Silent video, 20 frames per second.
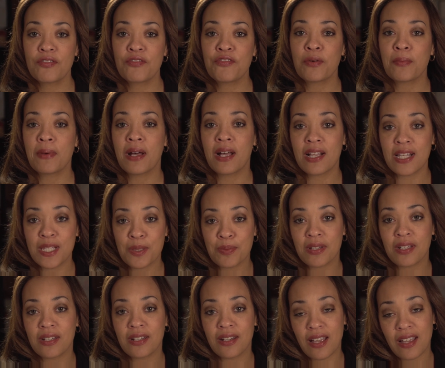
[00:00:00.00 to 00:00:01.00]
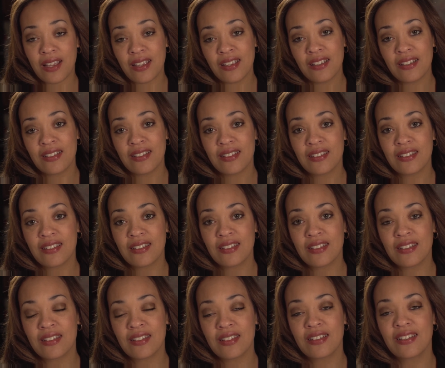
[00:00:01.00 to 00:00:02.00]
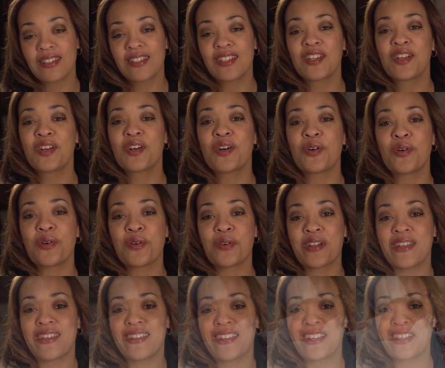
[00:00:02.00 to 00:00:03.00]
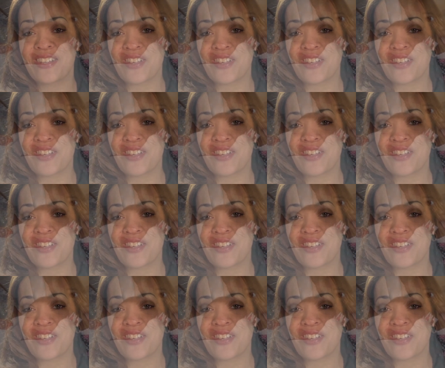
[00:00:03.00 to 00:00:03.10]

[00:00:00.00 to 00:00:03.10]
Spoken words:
For my husband and I, Corey and